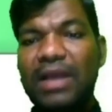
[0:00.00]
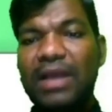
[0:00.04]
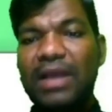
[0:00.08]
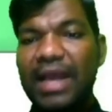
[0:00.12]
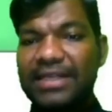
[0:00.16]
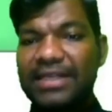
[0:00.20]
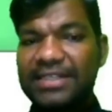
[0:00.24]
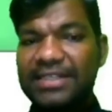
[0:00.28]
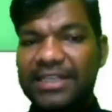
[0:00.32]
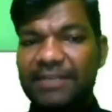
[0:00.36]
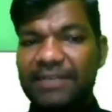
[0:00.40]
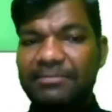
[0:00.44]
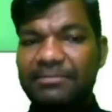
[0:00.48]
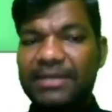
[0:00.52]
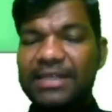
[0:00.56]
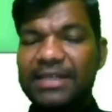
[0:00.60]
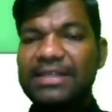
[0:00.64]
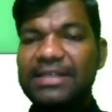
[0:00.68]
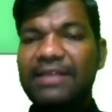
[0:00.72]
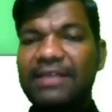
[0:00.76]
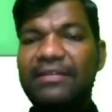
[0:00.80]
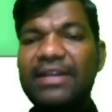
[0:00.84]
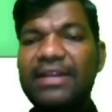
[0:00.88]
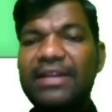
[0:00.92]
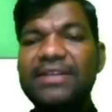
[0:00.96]
And statement
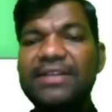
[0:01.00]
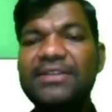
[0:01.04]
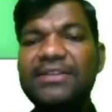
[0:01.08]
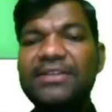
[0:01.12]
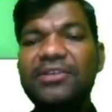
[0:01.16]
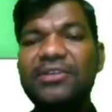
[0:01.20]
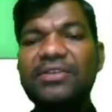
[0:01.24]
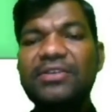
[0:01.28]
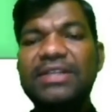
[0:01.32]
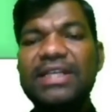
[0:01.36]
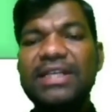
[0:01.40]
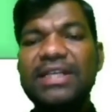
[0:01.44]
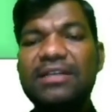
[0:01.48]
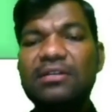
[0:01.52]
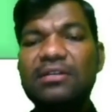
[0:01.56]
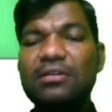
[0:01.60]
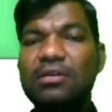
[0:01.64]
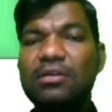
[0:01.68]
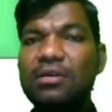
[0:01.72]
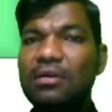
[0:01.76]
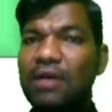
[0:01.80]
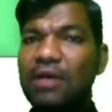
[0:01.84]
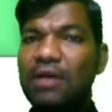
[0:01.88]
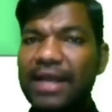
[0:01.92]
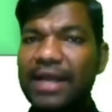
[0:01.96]
7 executed,
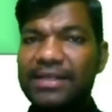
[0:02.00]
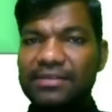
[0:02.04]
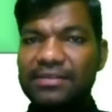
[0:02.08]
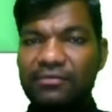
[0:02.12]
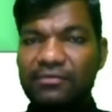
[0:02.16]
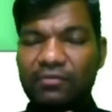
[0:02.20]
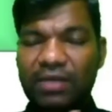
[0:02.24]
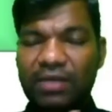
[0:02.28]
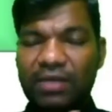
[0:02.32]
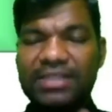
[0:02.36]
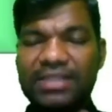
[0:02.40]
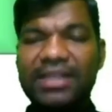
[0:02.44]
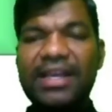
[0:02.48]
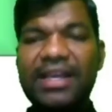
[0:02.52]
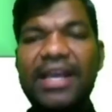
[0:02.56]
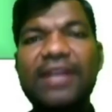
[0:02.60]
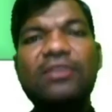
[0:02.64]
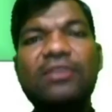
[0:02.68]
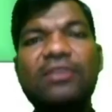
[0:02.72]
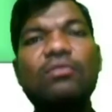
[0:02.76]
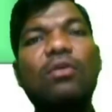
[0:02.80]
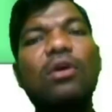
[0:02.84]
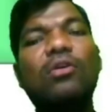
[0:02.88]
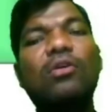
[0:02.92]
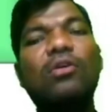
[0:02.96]
and once again
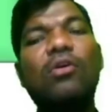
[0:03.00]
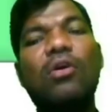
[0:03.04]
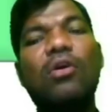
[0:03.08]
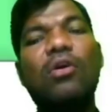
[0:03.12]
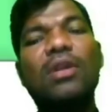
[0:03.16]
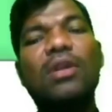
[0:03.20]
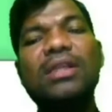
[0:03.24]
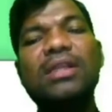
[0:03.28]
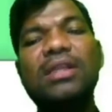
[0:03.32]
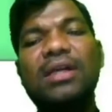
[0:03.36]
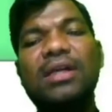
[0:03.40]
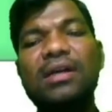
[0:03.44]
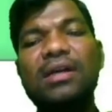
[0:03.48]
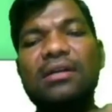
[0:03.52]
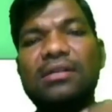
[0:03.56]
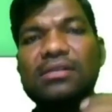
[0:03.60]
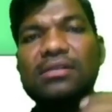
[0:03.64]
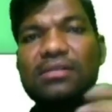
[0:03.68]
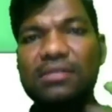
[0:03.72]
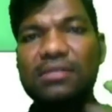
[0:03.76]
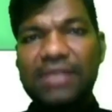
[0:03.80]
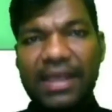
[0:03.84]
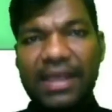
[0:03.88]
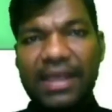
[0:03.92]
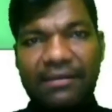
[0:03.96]
you are calling the
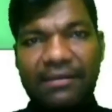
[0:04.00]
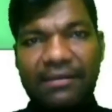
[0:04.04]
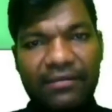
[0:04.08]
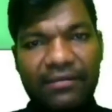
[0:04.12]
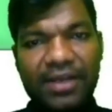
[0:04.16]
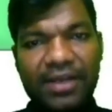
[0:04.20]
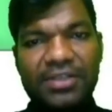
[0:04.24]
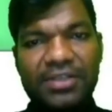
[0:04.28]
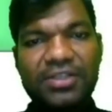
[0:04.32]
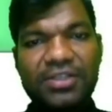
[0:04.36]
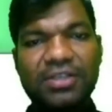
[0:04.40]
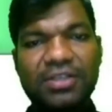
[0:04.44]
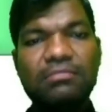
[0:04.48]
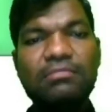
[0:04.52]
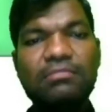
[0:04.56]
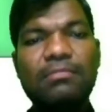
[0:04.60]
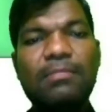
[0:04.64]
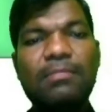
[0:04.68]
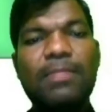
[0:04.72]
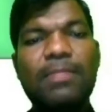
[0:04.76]
same function.